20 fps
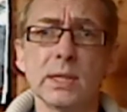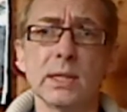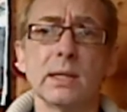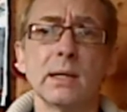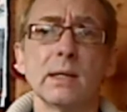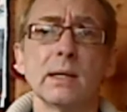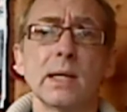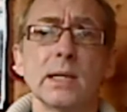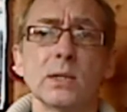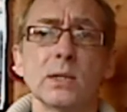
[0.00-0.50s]
it,
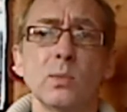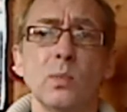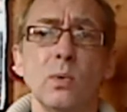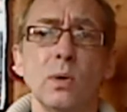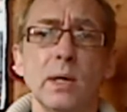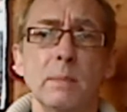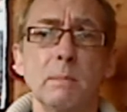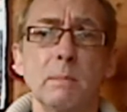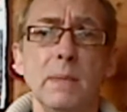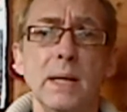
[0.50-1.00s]
that's
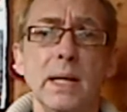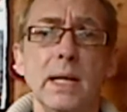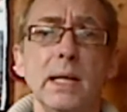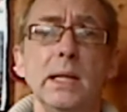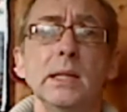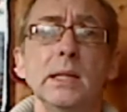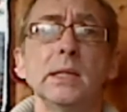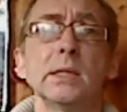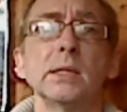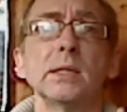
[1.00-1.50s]
what it
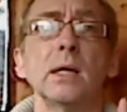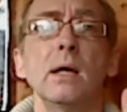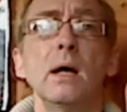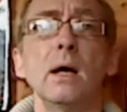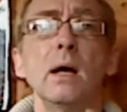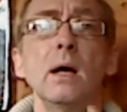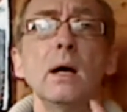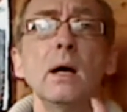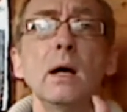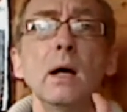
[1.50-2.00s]
means.
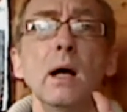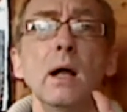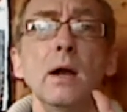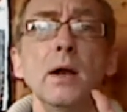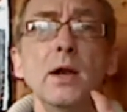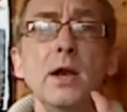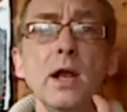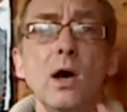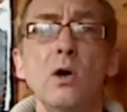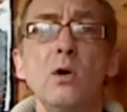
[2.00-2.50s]

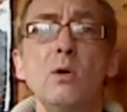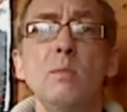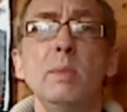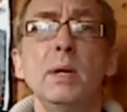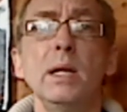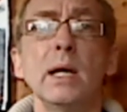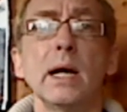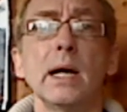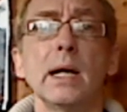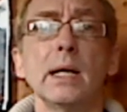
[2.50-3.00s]

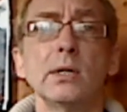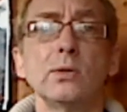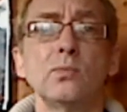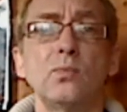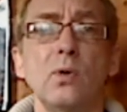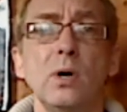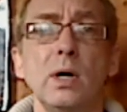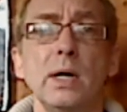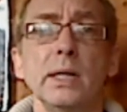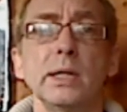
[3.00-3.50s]
Nobody has
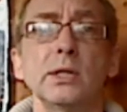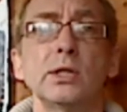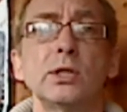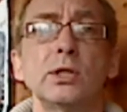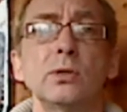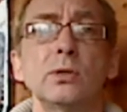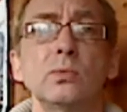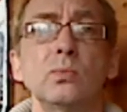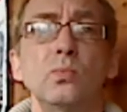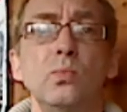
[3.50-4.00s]
rights
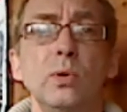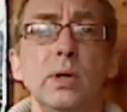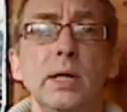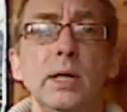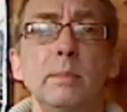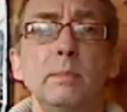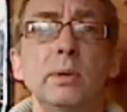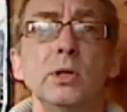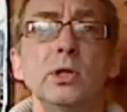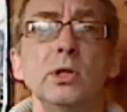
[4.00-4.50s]
to
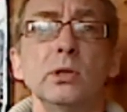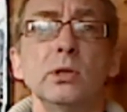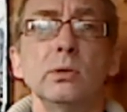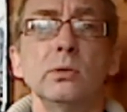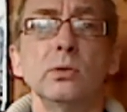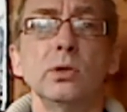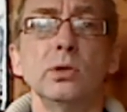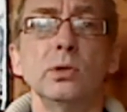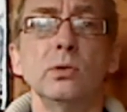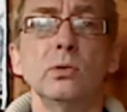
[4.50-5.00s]

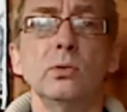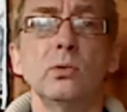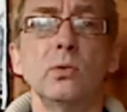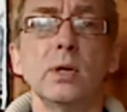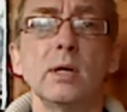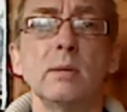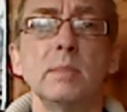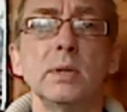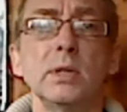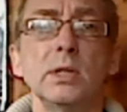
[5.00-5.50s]
reproduce
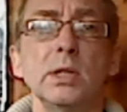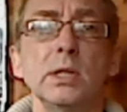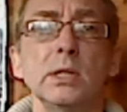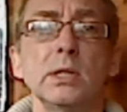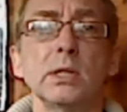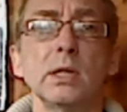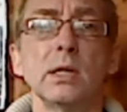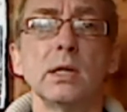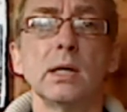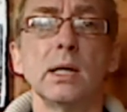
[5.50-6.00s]
your
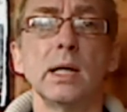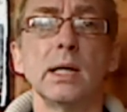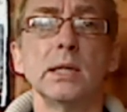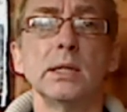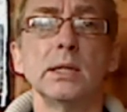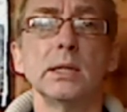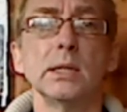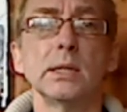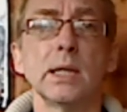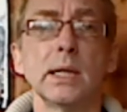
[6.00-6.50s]
images
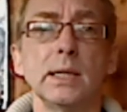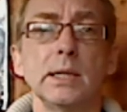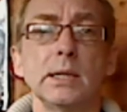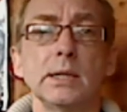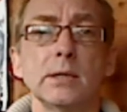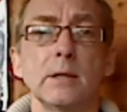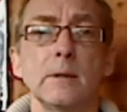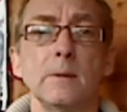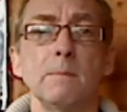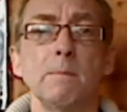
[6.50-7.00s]
unless you say
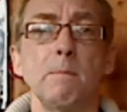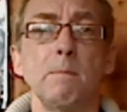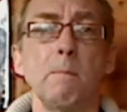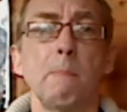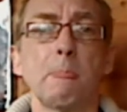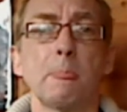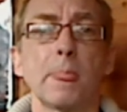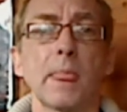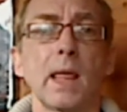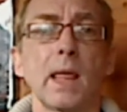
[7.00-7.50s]
so.
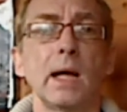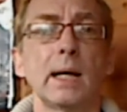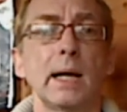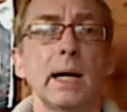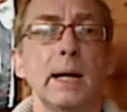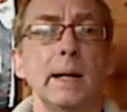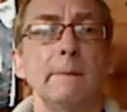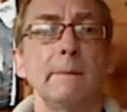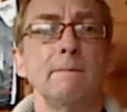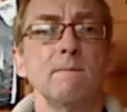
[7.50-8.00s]

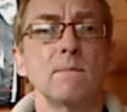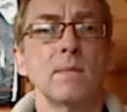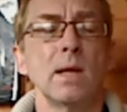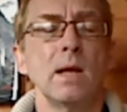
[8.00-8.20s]
Okay,